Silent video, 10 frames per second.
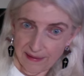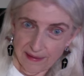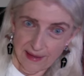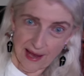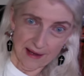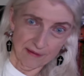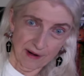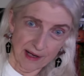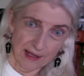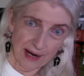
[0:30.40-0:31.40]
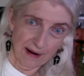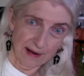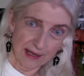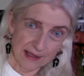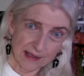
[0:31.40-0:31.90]
that right there
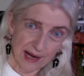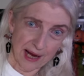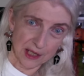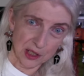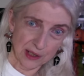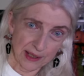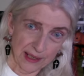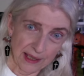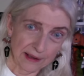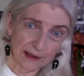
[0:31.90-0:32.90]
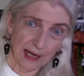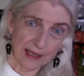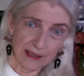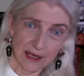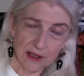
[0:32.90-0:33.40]
is actually a light
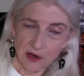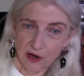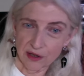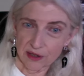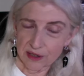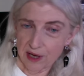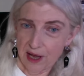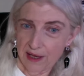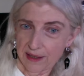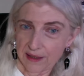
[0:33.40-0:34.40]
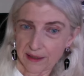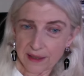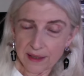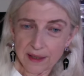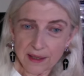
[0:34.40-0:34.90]
that turns on.
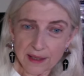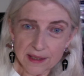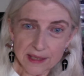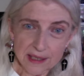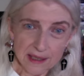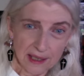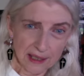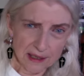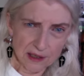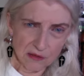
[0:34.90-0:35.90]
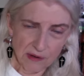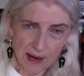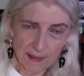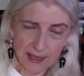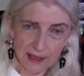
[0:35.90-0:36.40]
It's like a
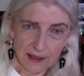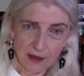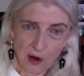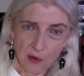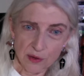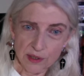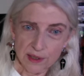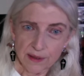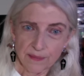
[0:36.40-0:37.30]
ceramic ghost.